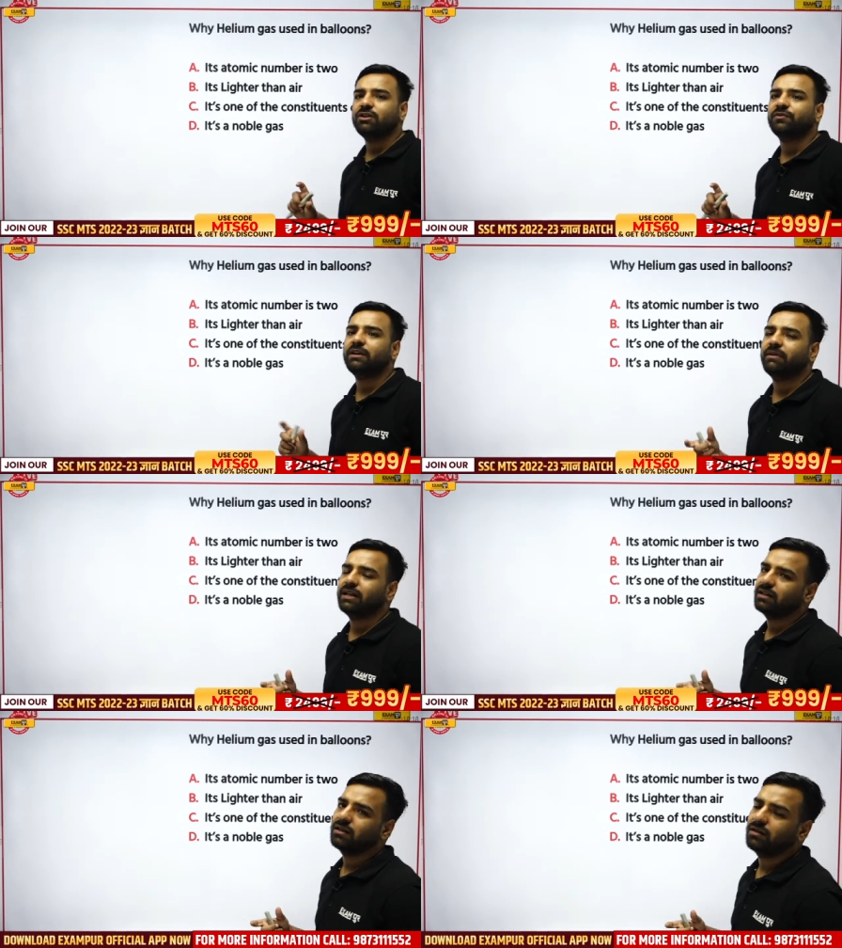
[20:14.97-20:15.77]
the question
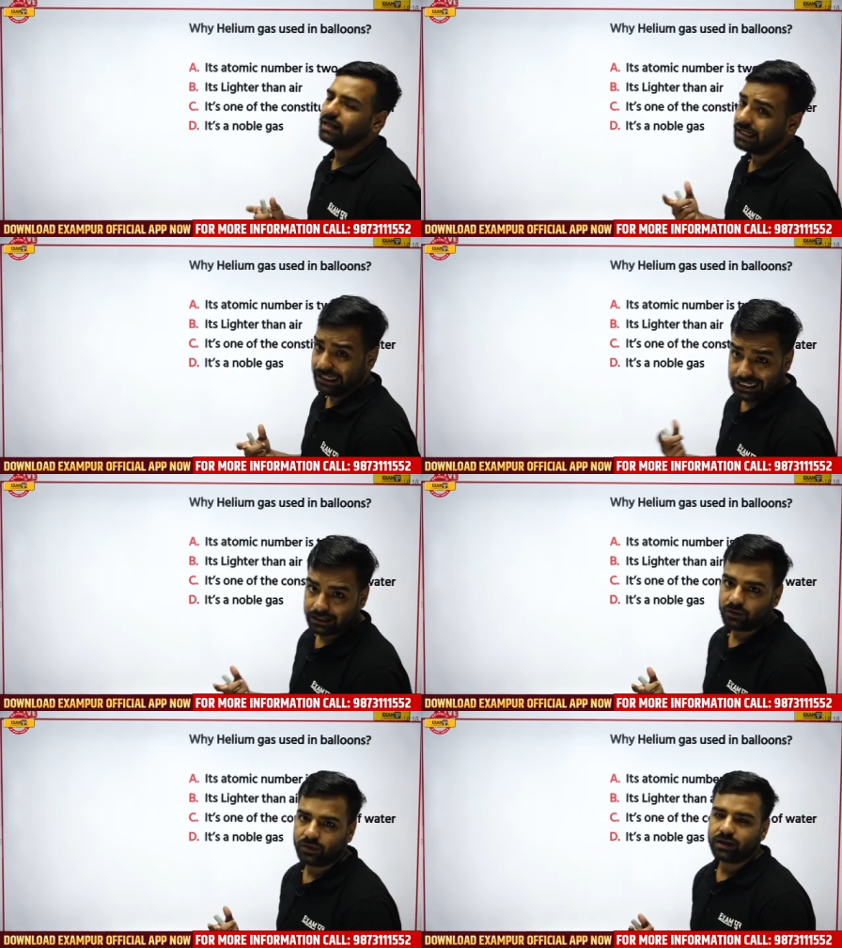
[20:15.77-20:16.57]
was actually framed in
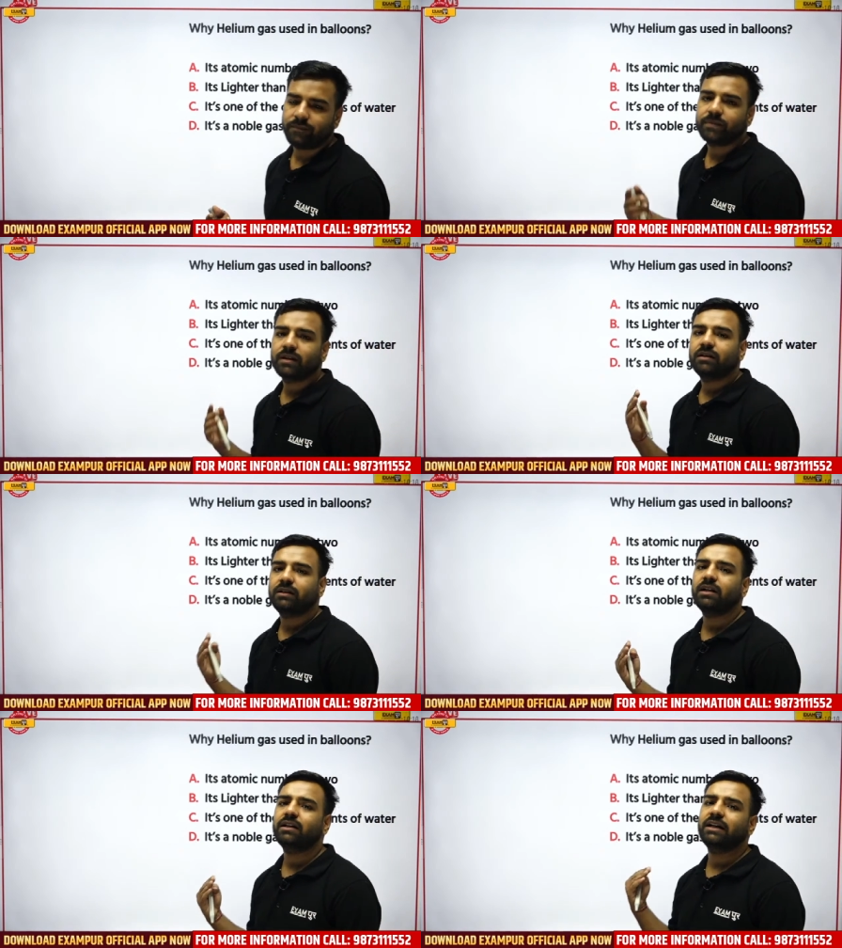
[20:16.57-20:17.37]
another
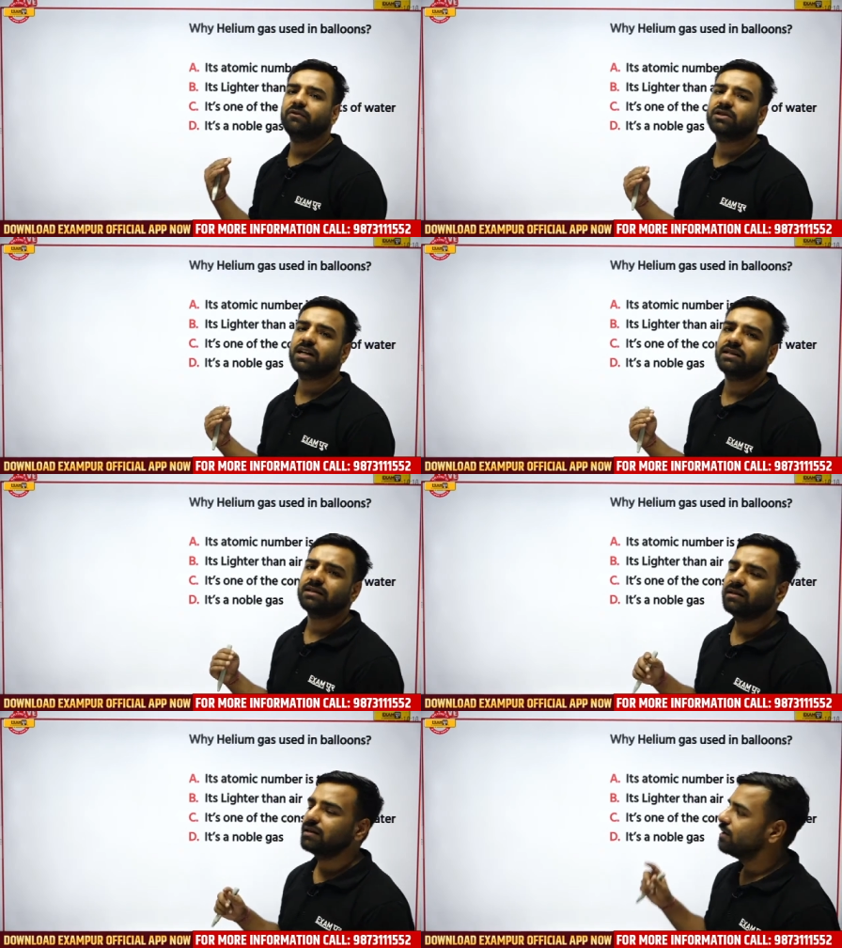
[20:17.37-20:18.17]
way.
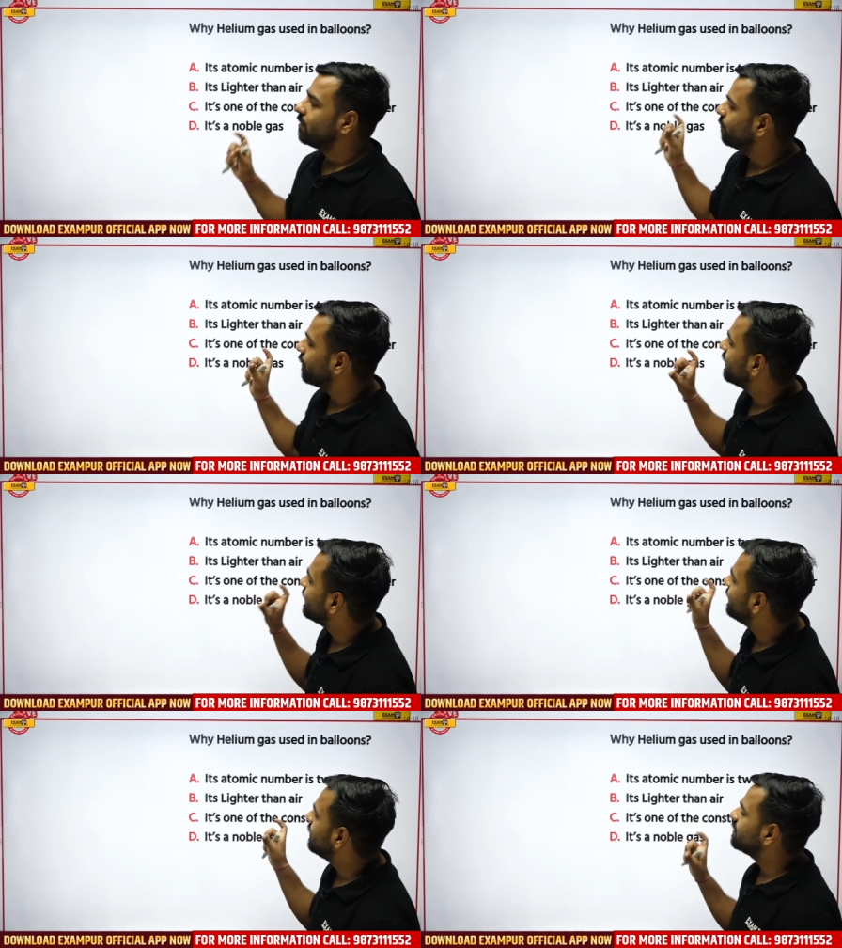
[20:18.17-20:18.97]
There that was asked
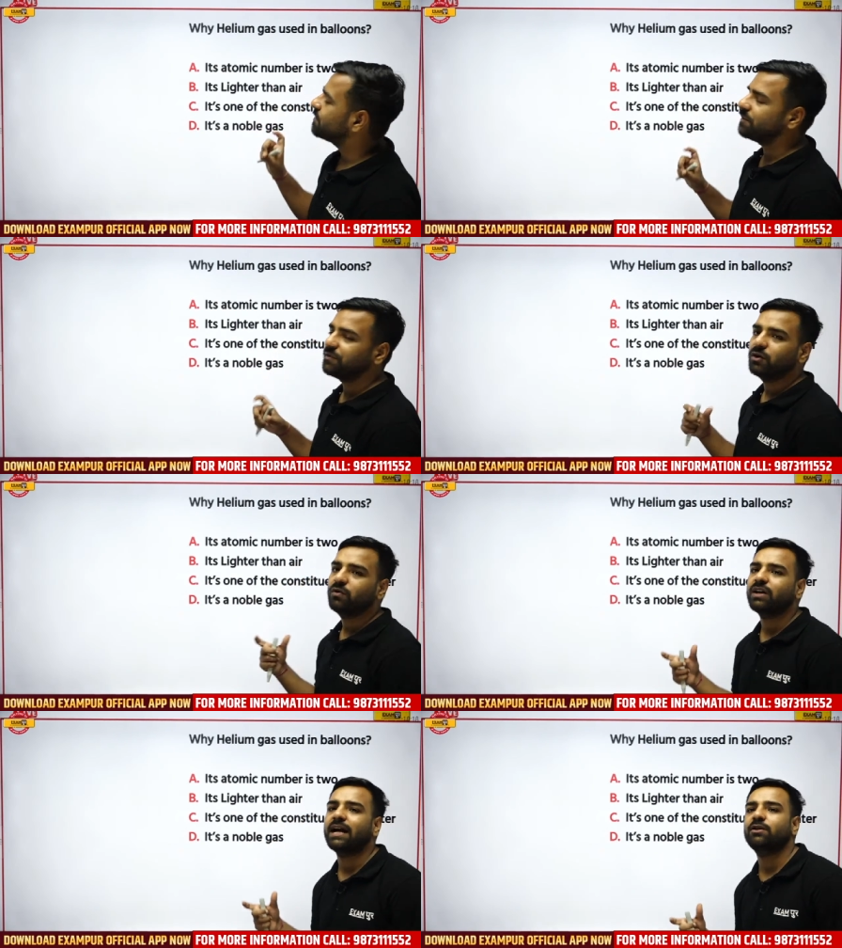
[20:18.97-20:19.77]
why
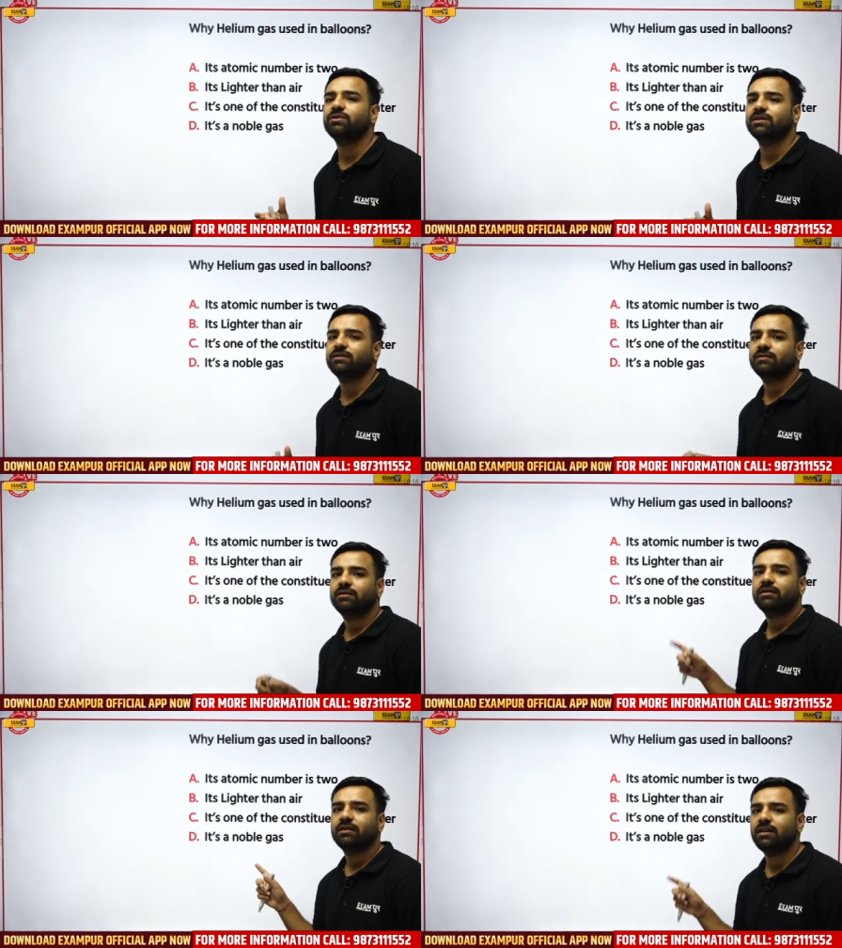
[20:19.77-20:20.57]
helium is preferred over
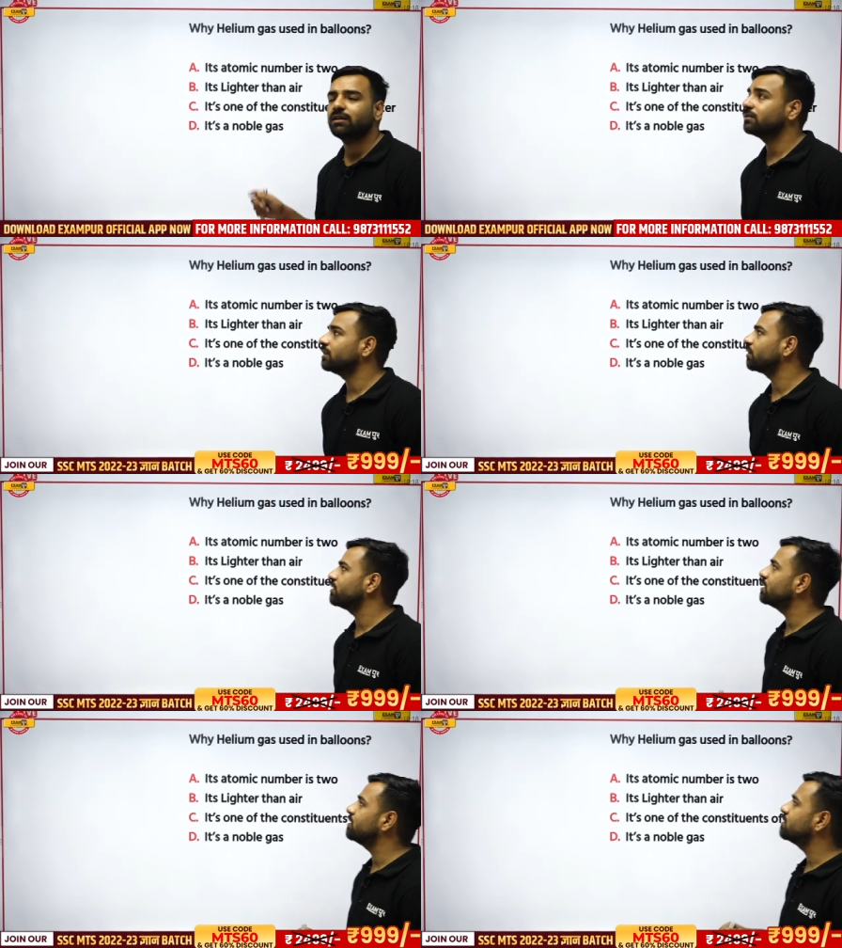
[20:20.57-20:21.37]
hydrogen.
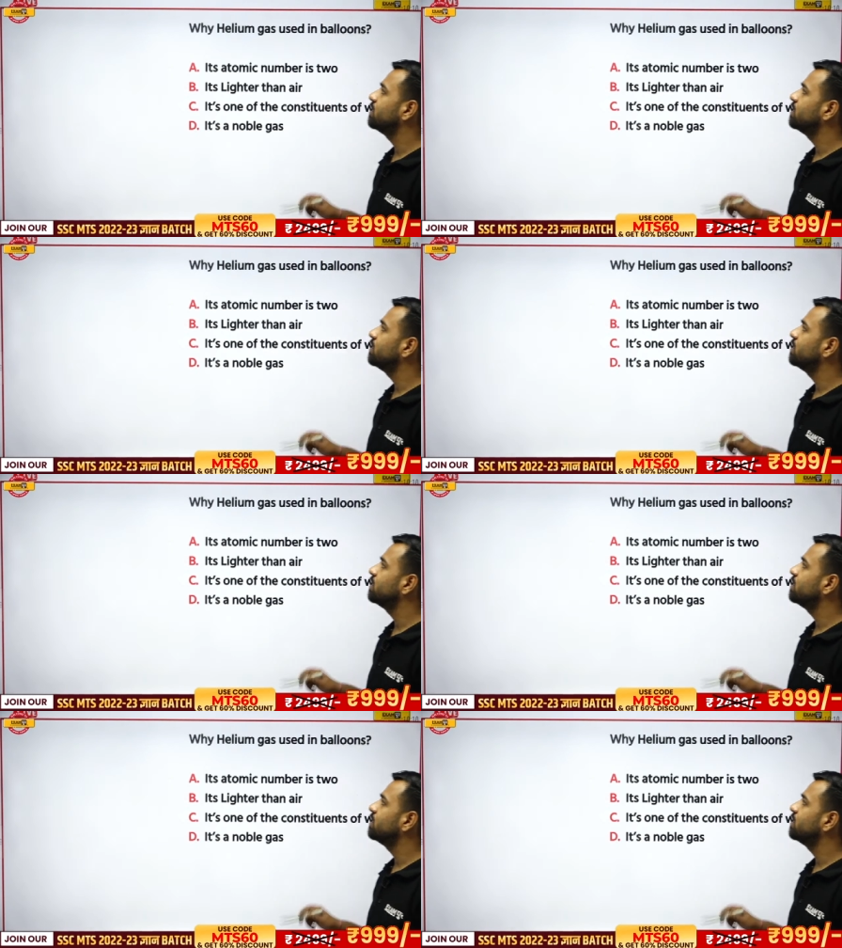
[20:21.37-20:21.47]
Here